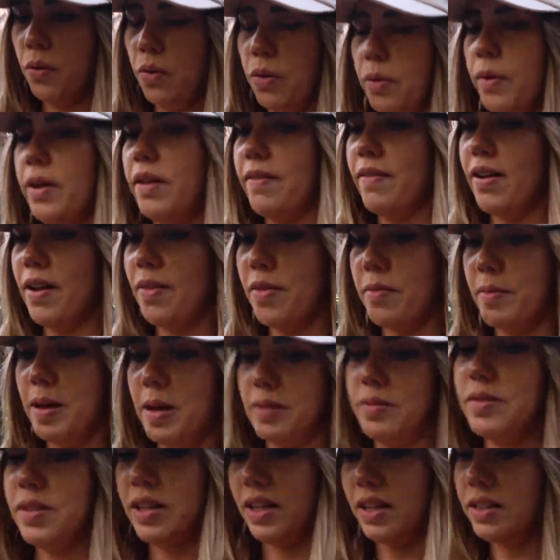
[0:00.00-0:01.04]
all the way around the
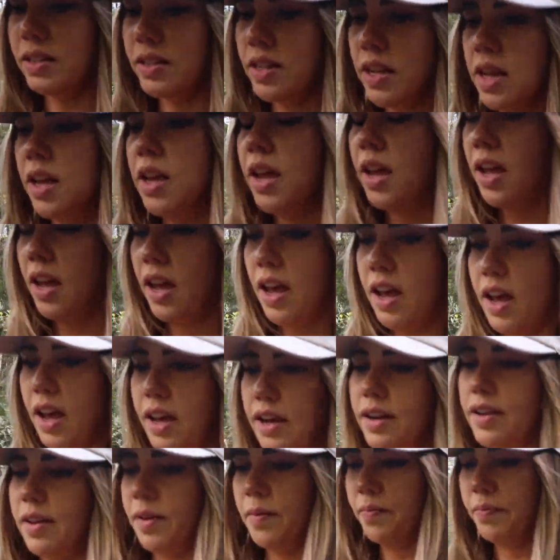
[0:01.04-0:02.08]
mountains.
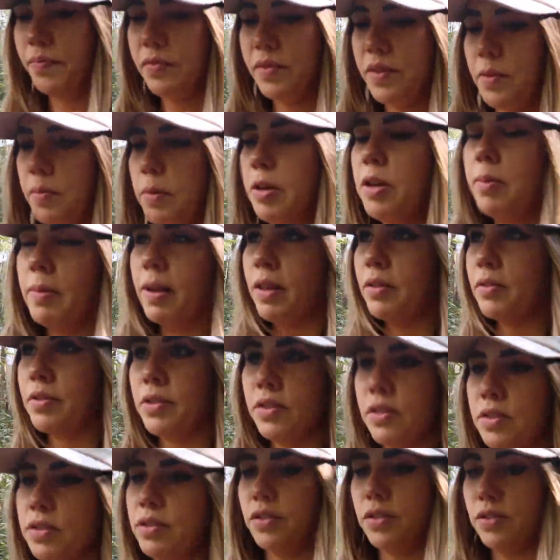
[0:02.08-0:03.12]
And the Blue
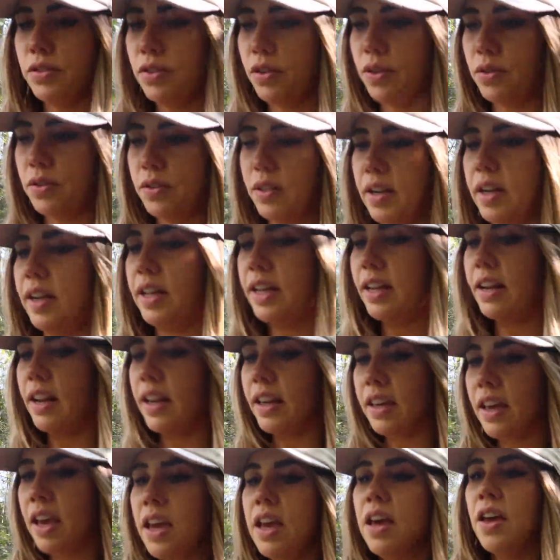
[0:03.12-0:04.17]
Mountains are just so stunning,
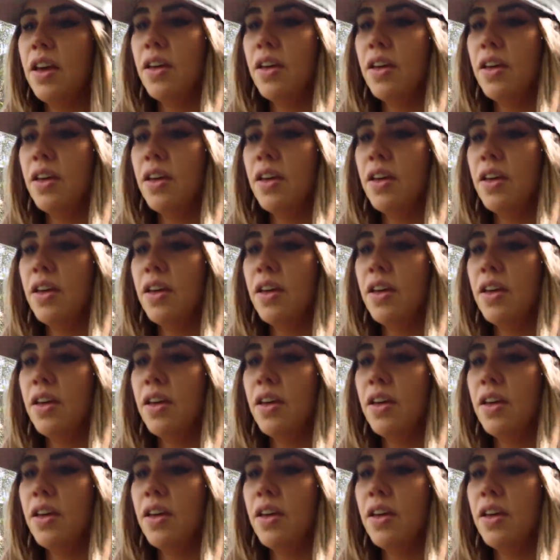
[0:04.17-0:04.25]
like